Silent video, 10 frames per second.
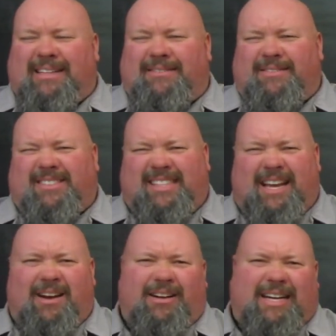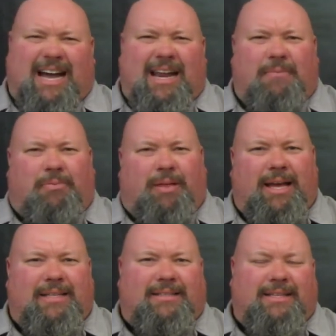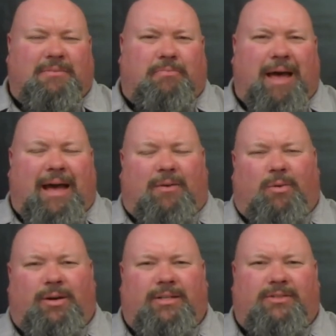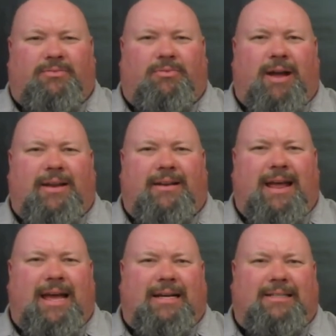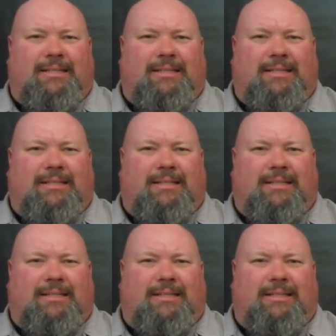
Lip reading: Skinner kind of plays this backwoods, redneck,